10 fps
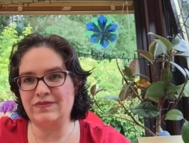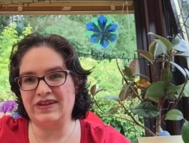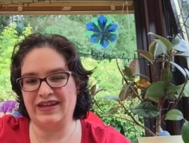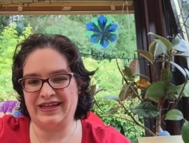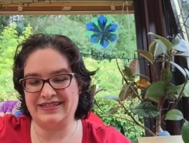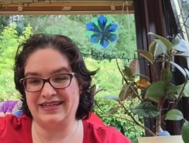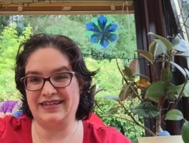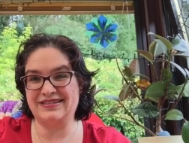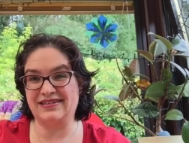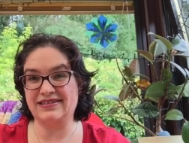Like I said,
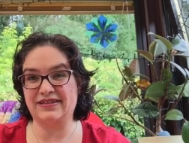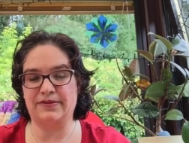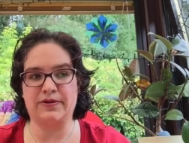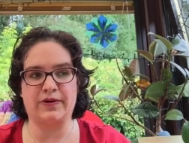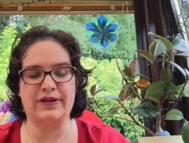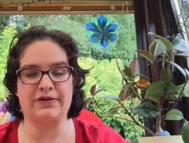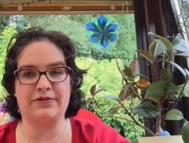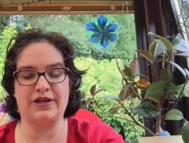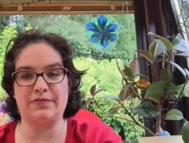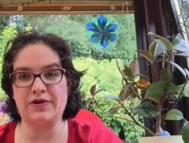it's not something I'm currently
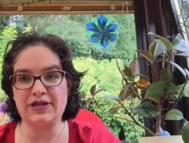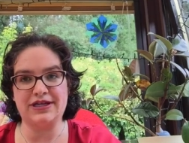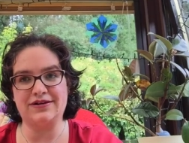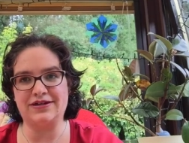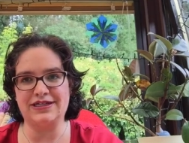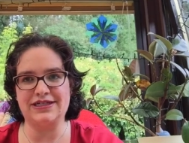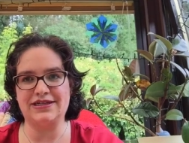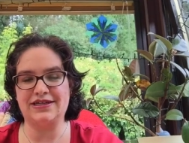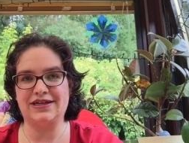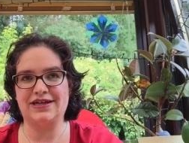really working on,
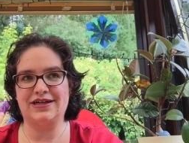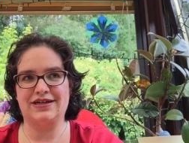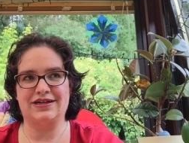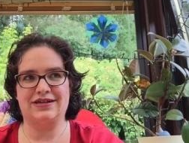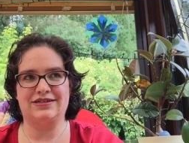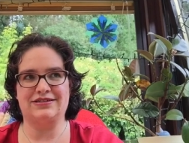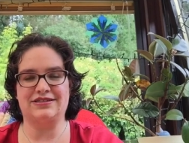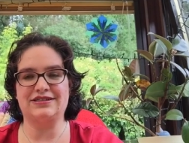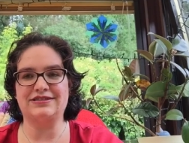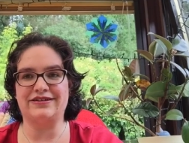just
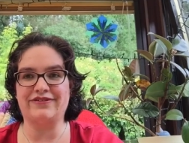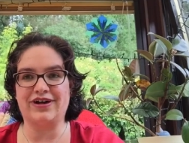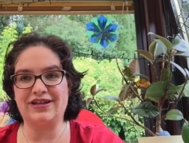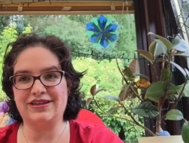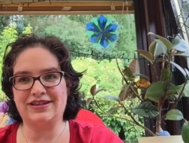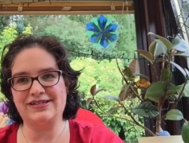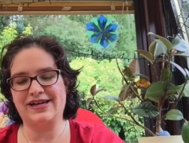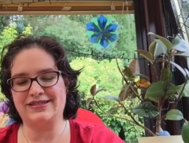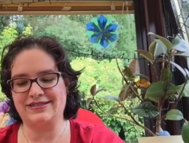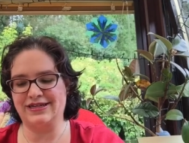because I've got the
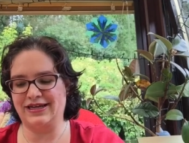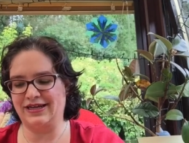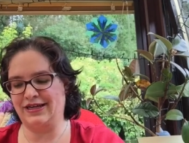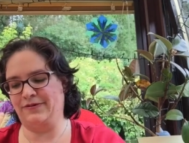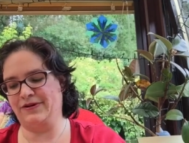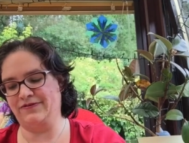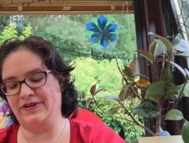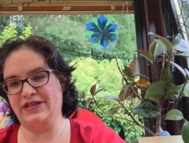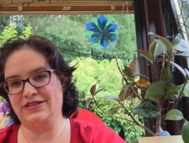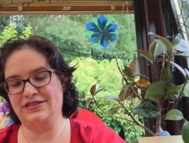test knit and I want to
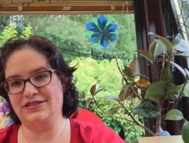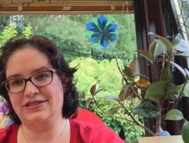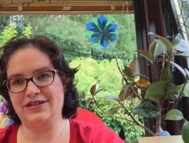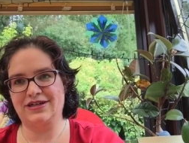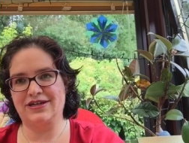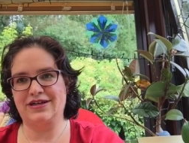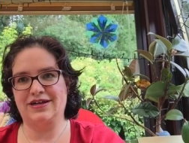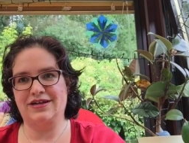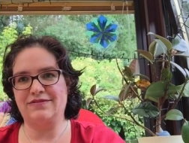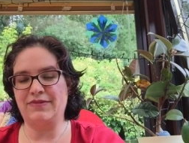finish
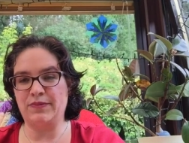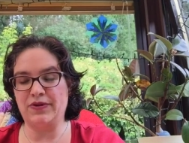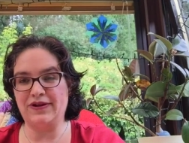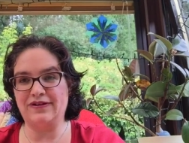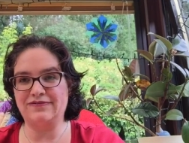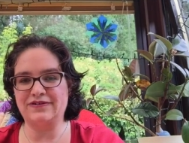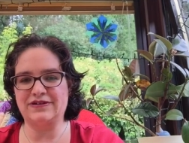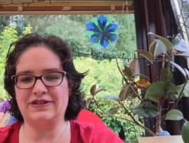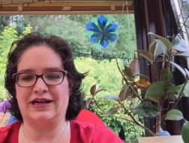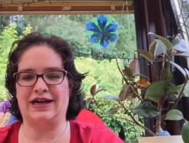my
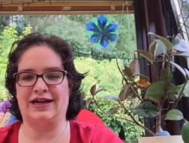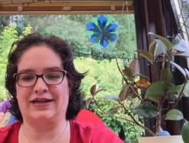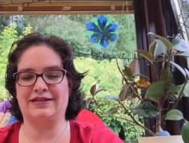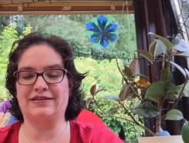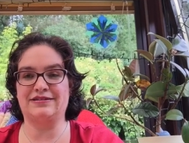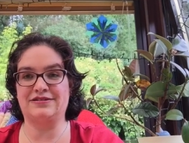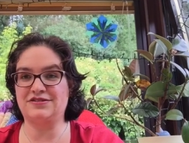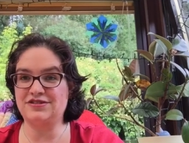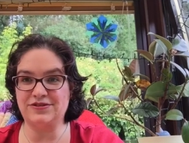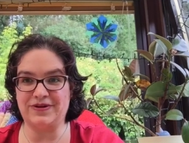pullover, and I
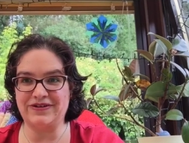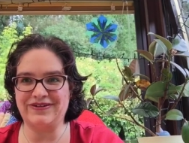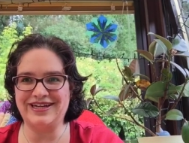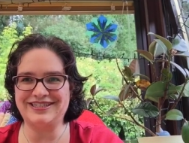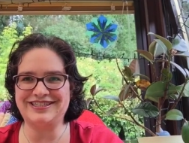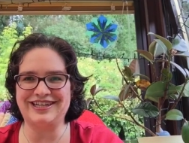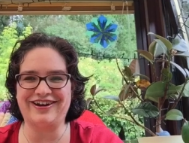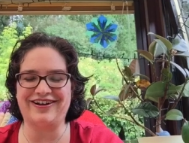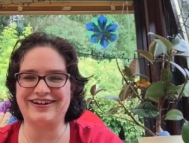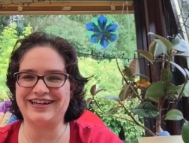do want to finish the
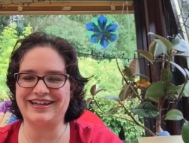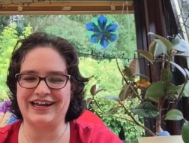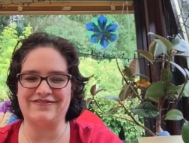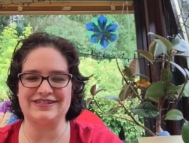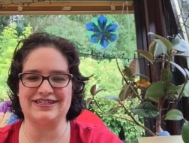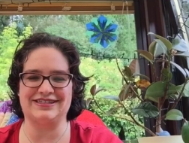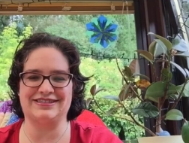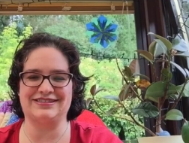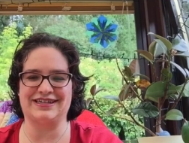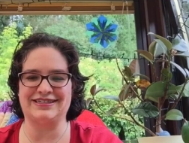cardigan I haven't touched
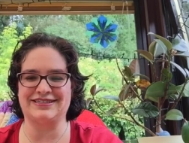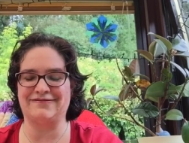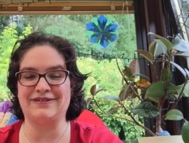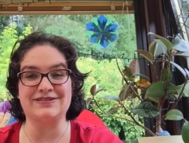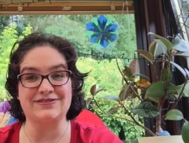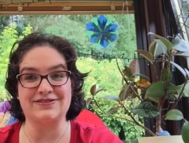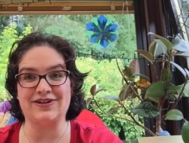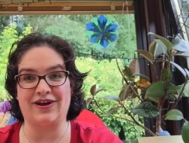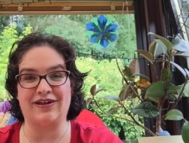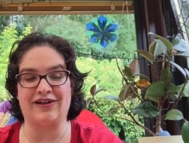since last time because there's
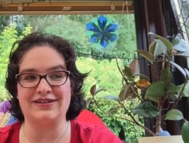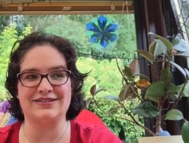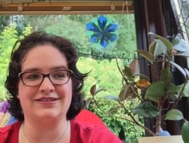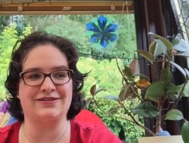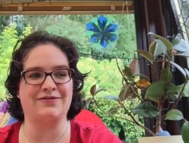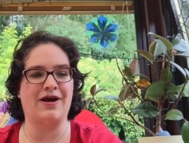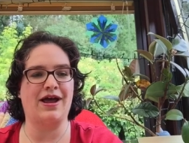not a lot to do.